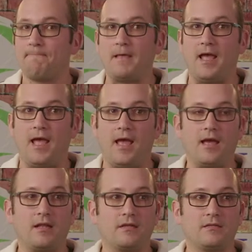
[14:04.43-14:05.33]

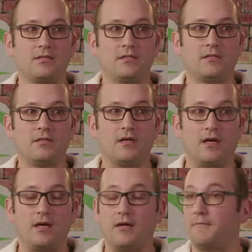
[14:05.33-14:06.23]
and
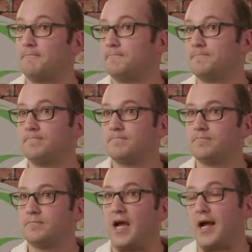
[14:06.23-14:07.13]
um,
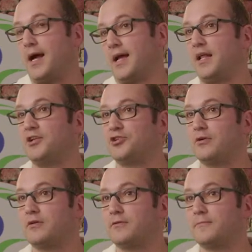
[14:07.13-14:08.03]
I, I got injured.